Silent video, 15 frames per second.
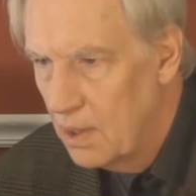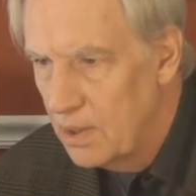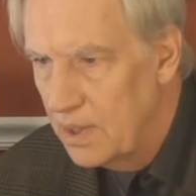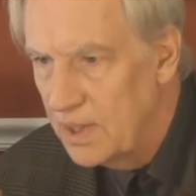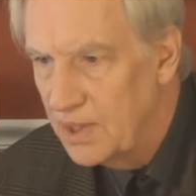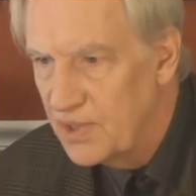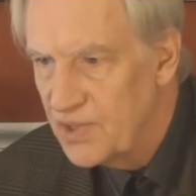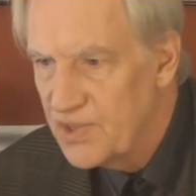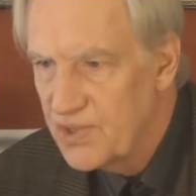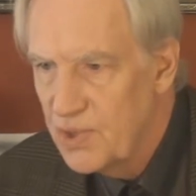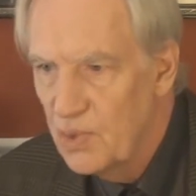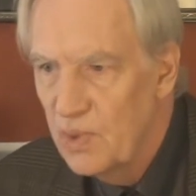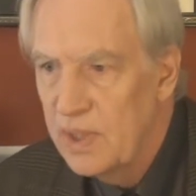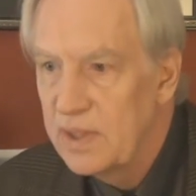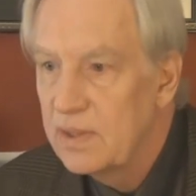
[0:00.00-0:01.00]
the
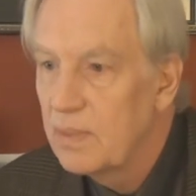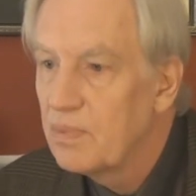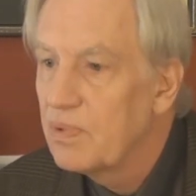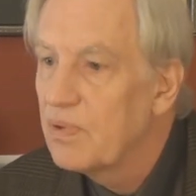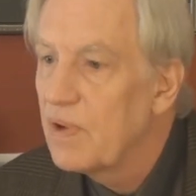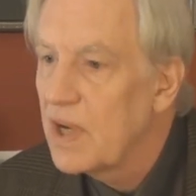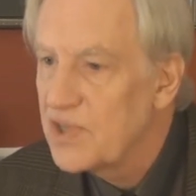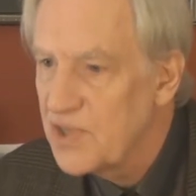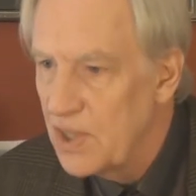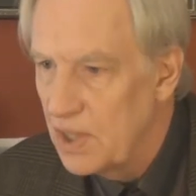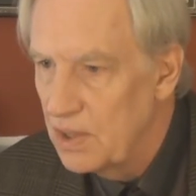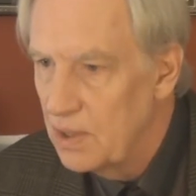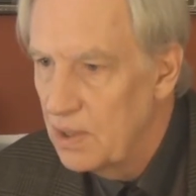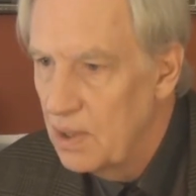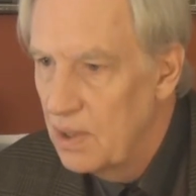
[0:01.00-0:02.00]
ensuing
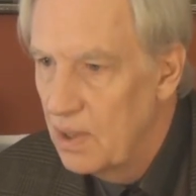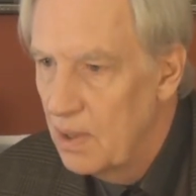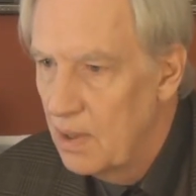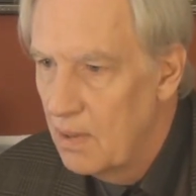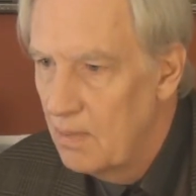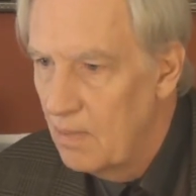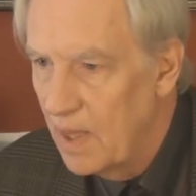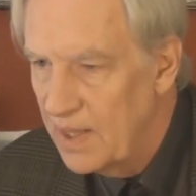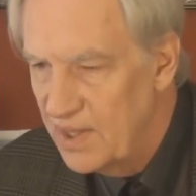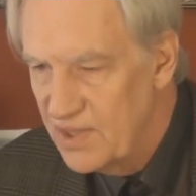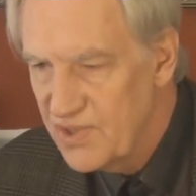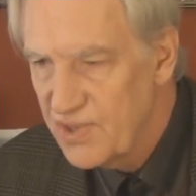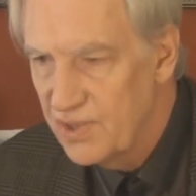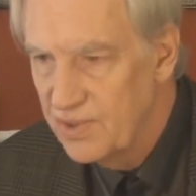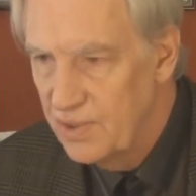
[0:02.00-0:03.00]
depression by
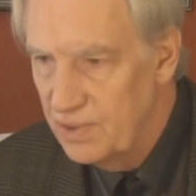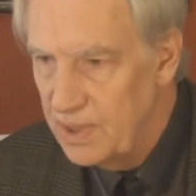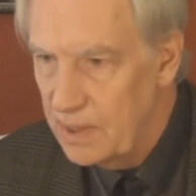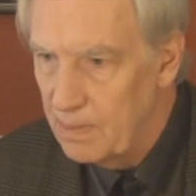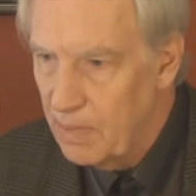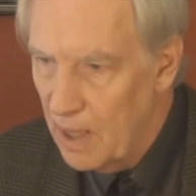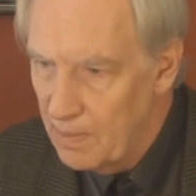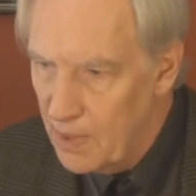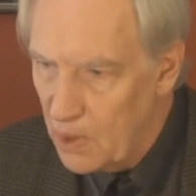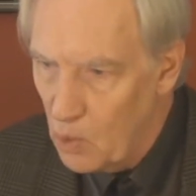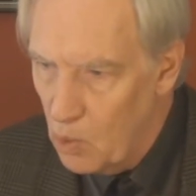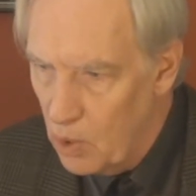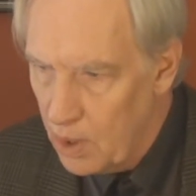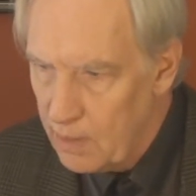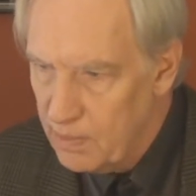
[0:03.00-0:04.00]
instituting public
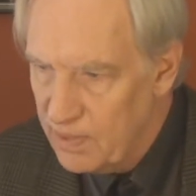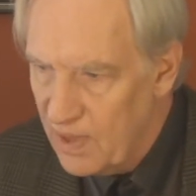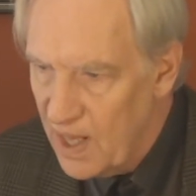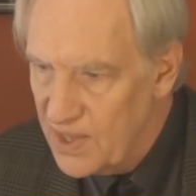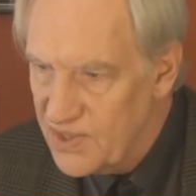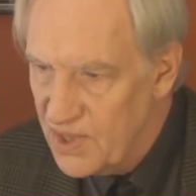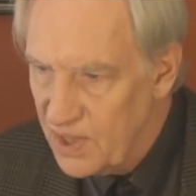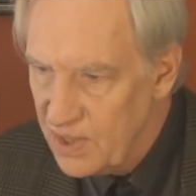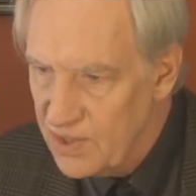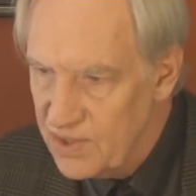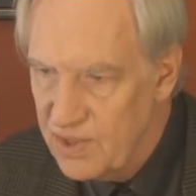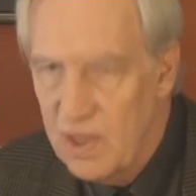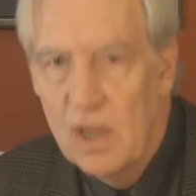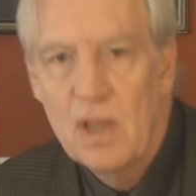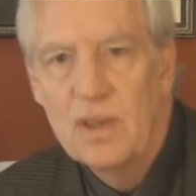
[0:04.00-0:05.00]
work
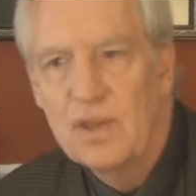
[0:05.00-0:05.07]
projects,